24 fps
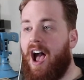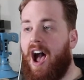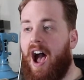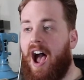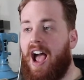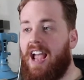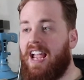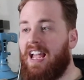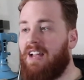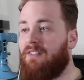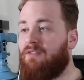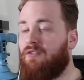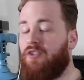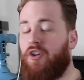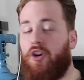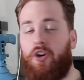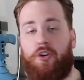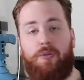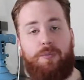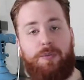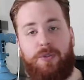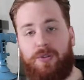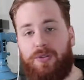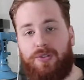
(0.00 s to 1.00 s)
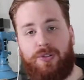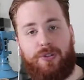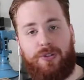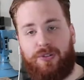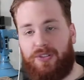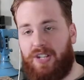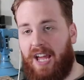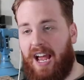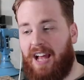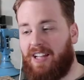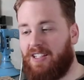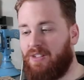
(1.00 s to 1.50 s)
I have no musical
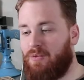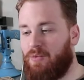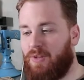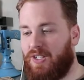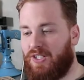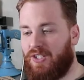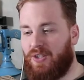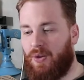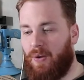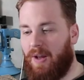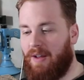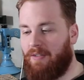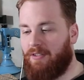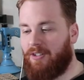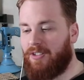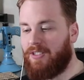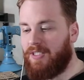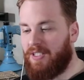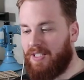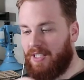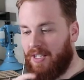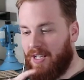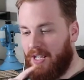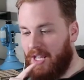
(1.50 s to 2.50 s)
talent whatsoever,